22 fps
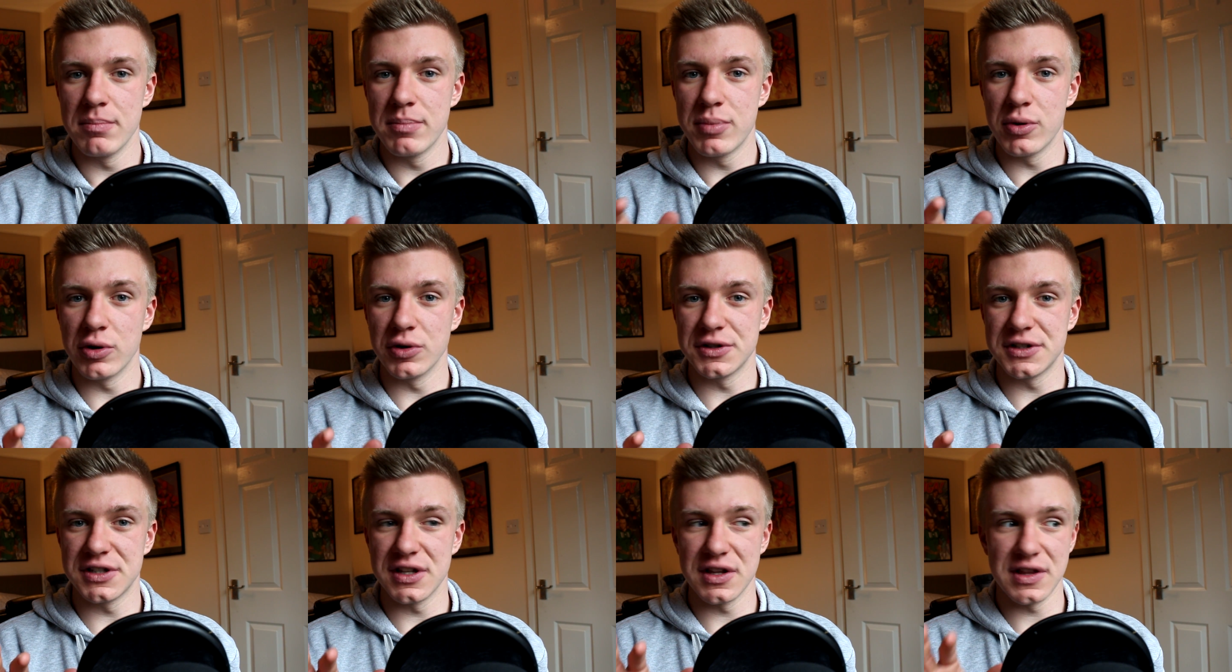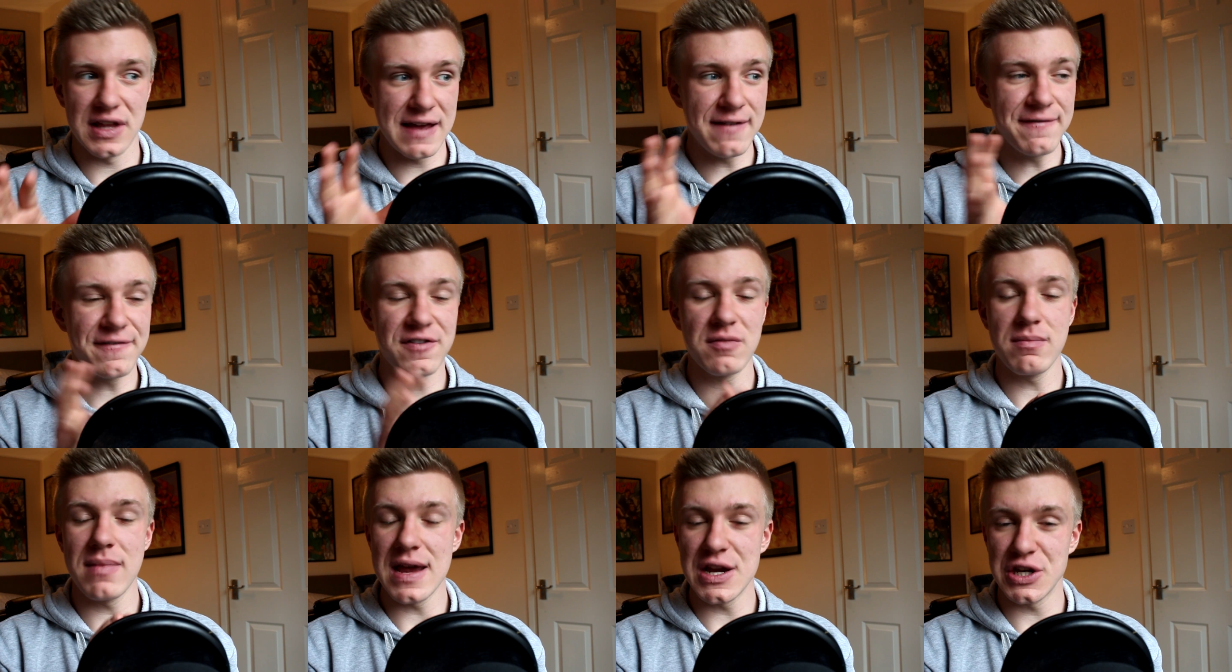but
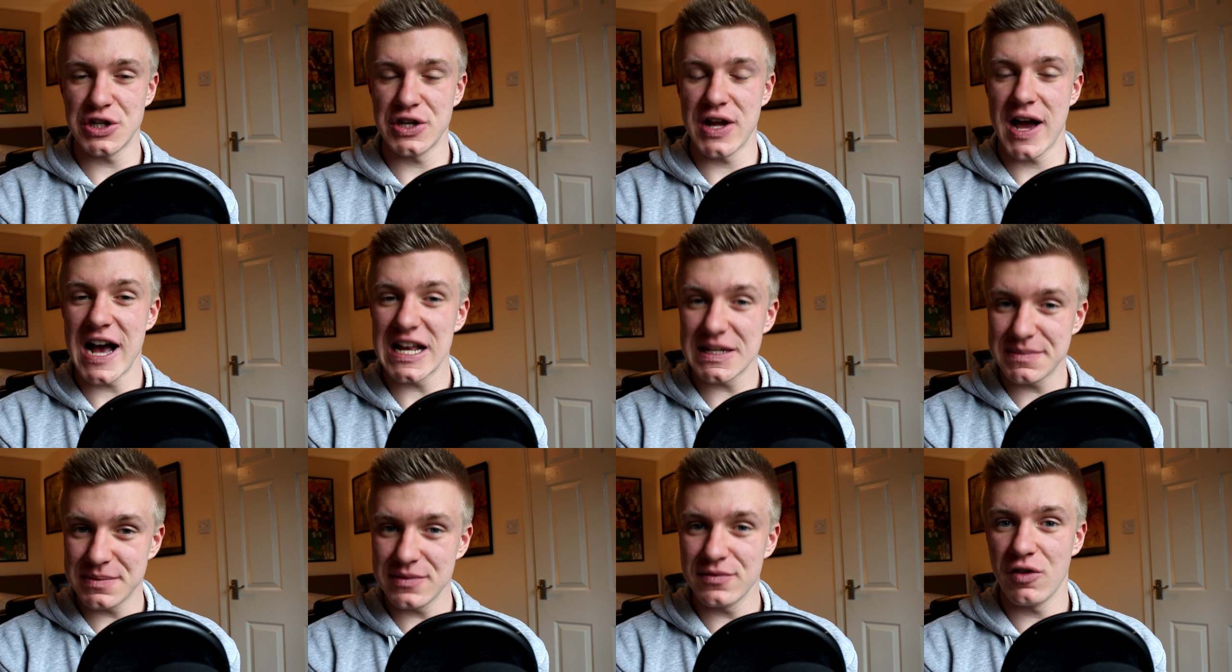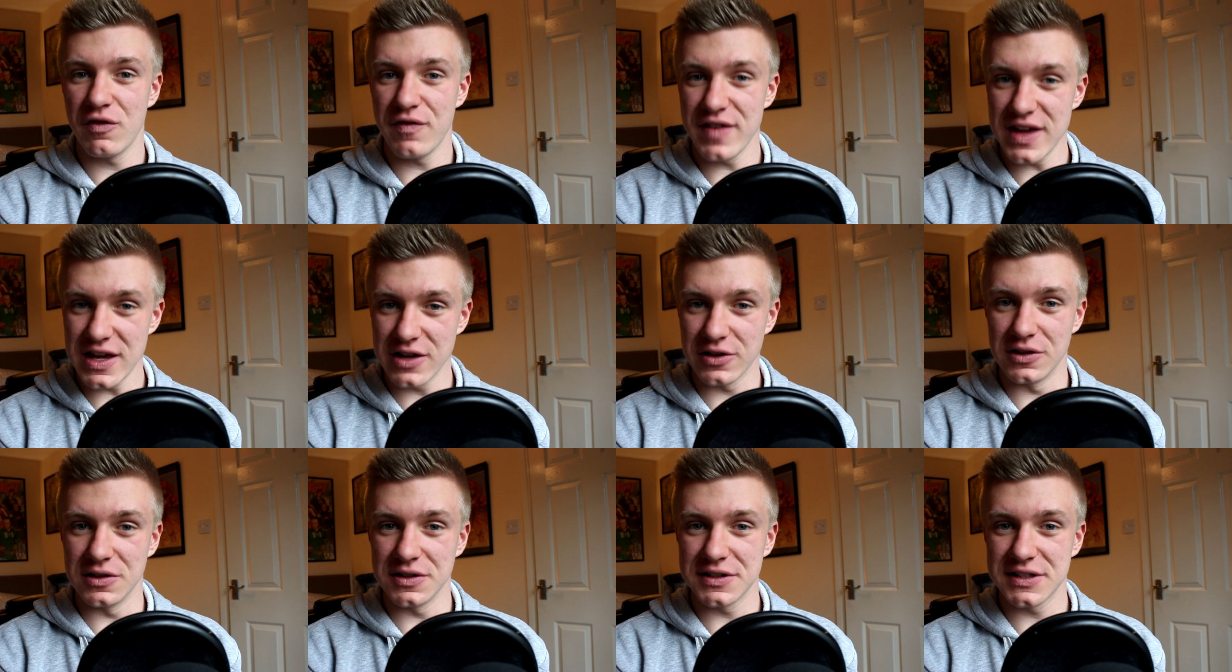information has been
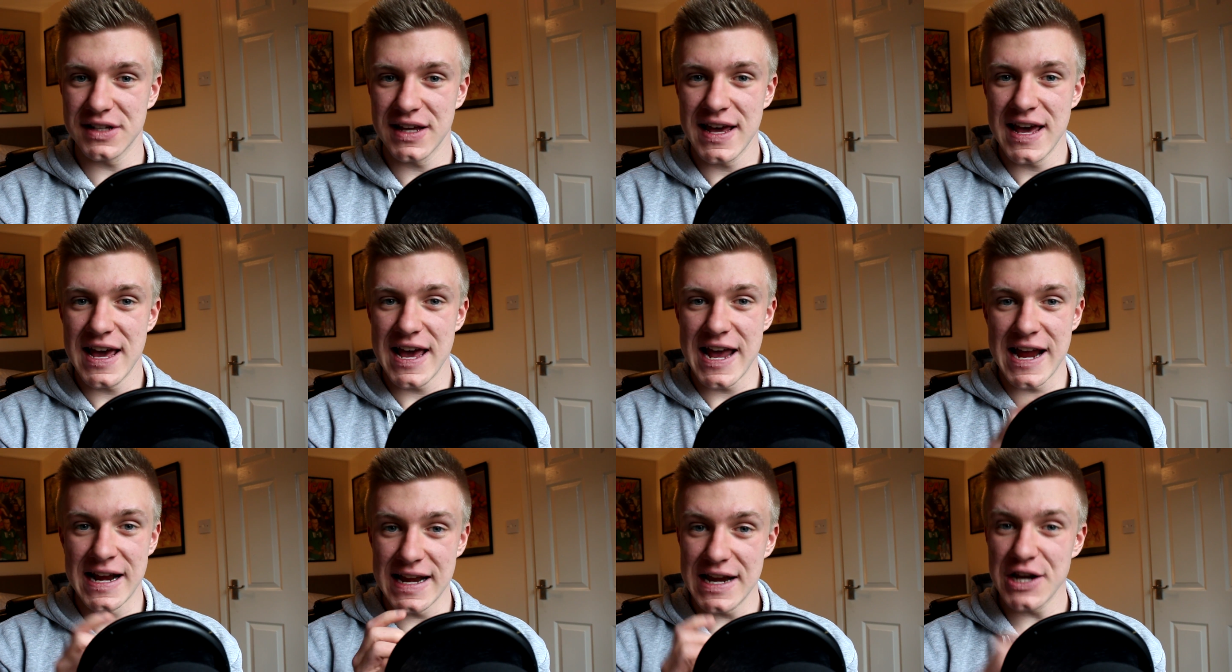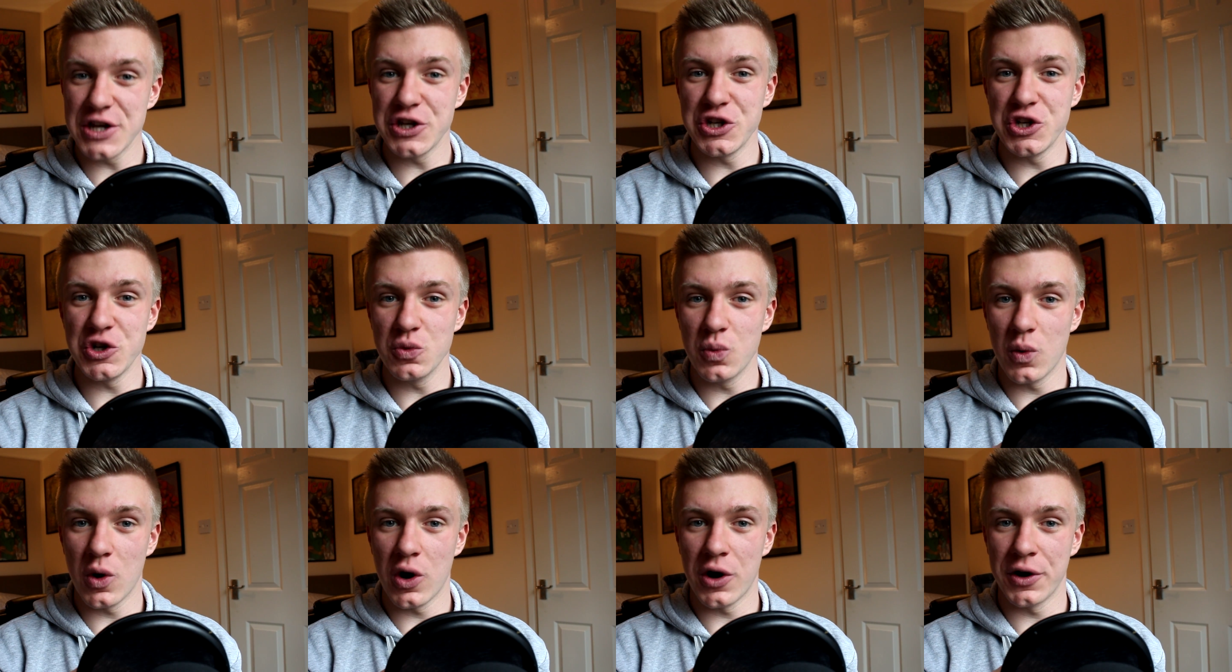revealed in
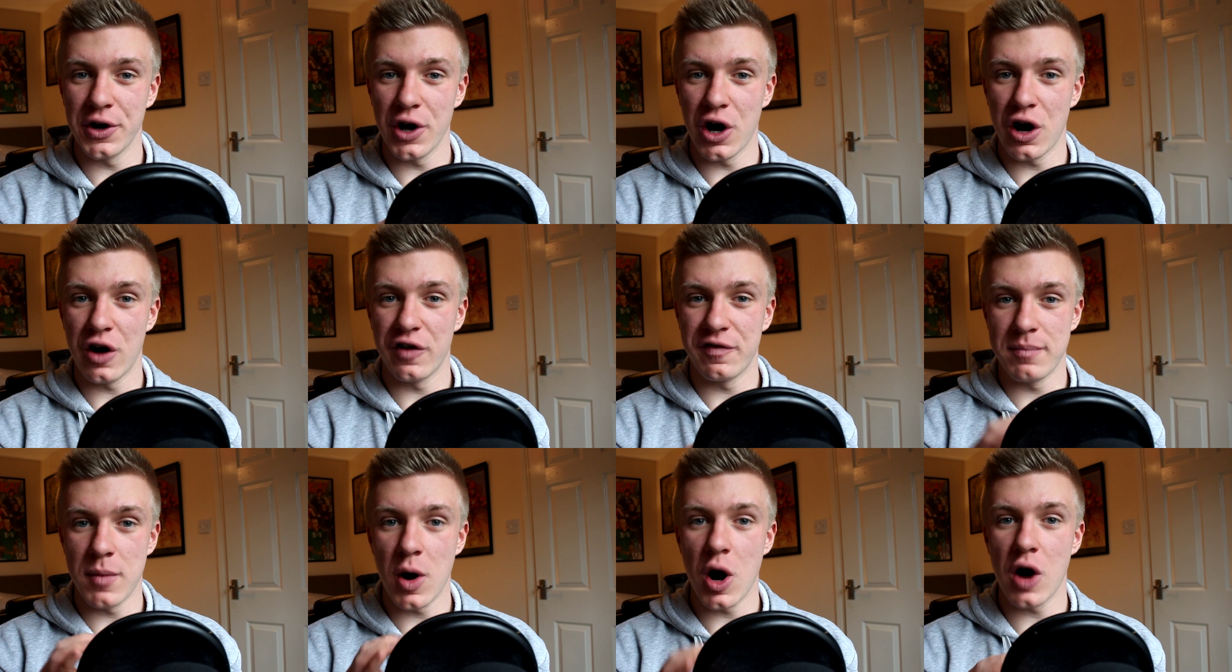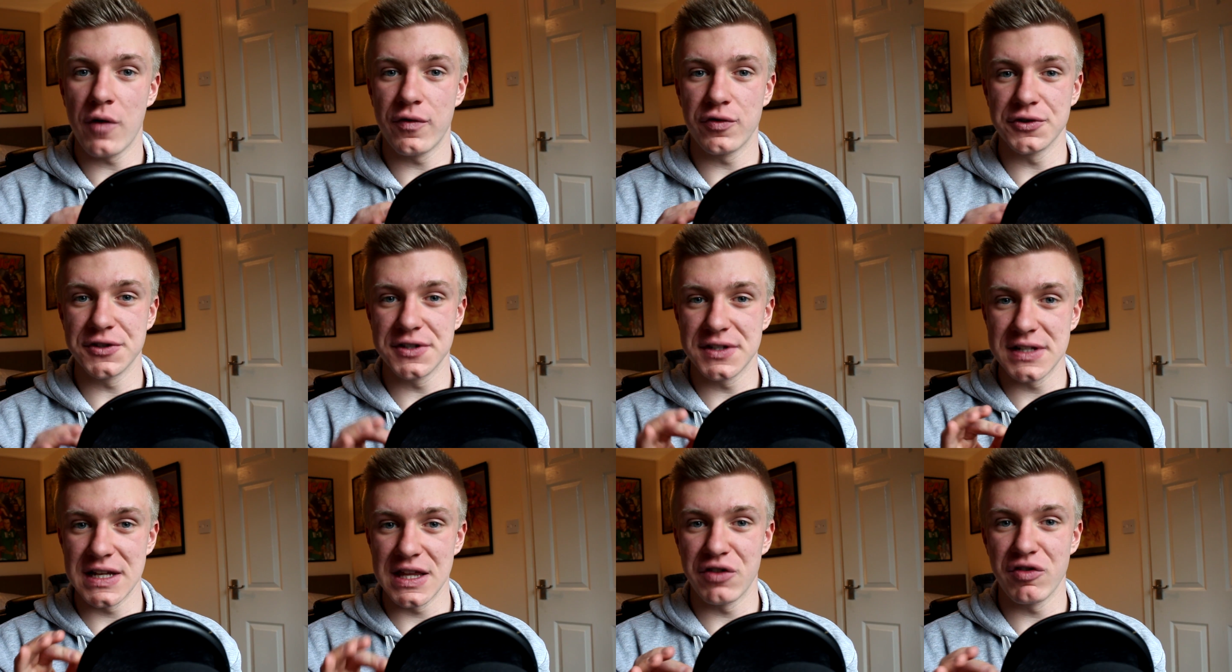issue 1 of
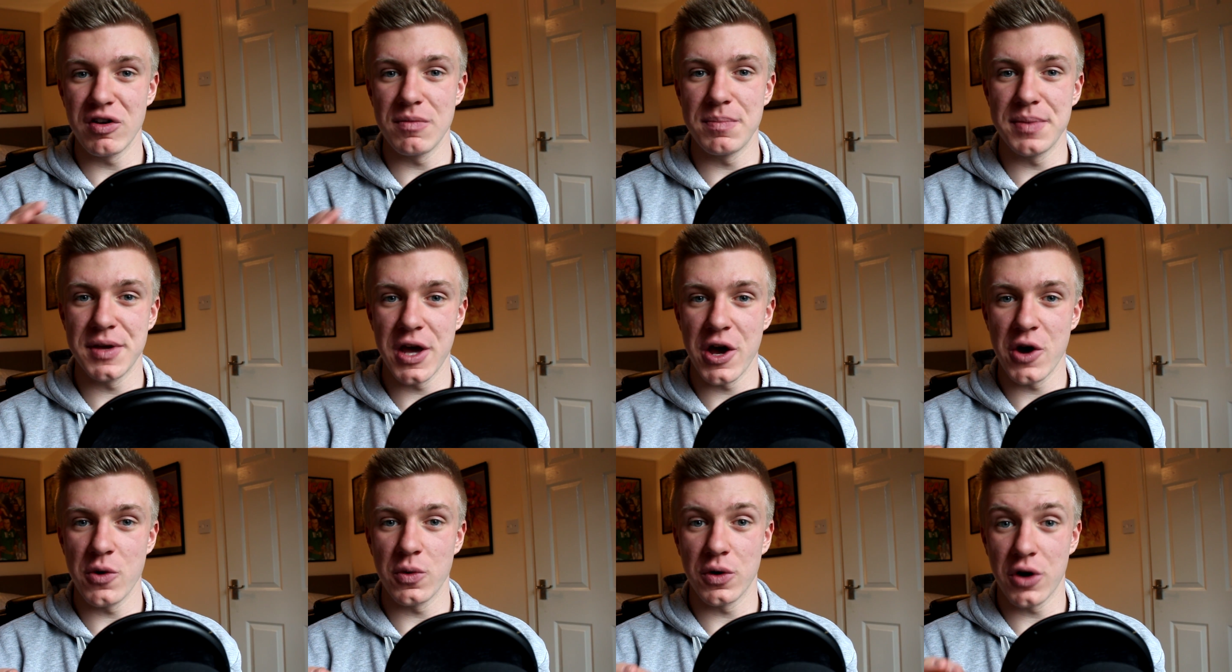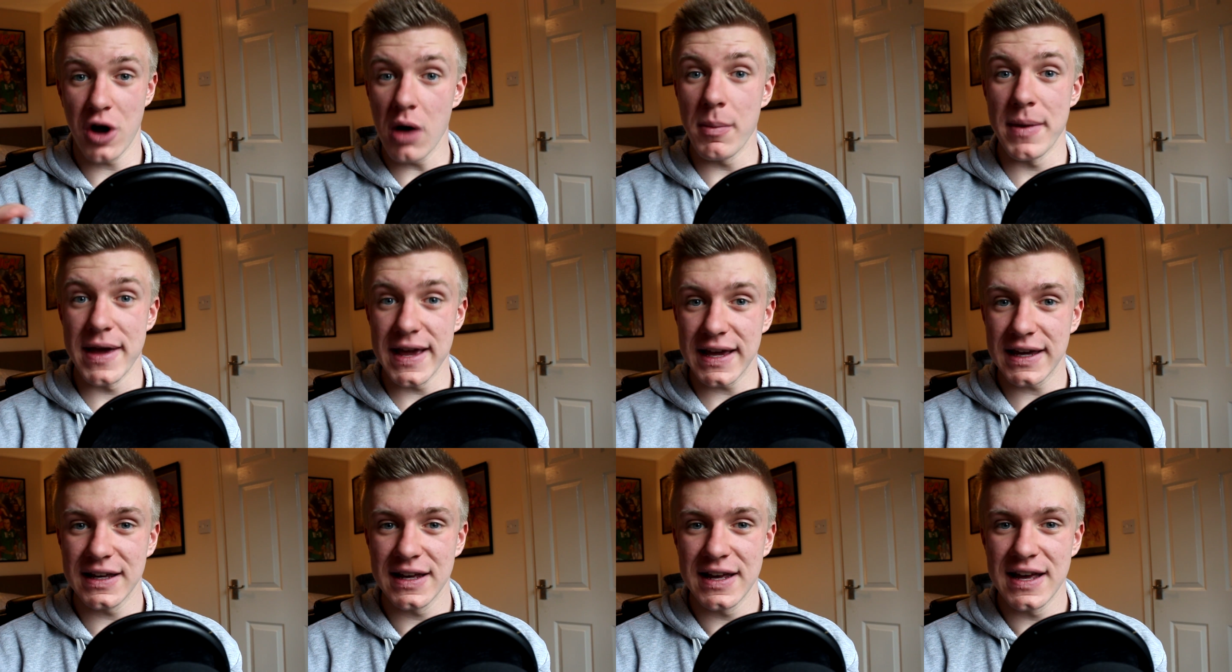Marvel's C3PO
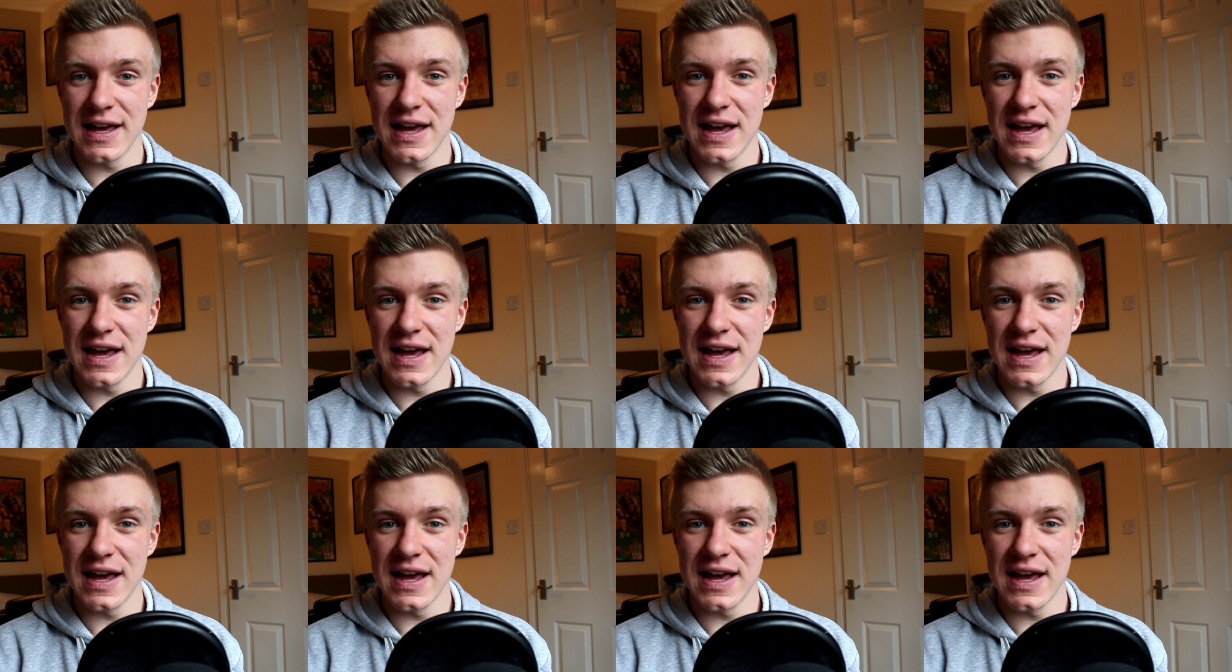comic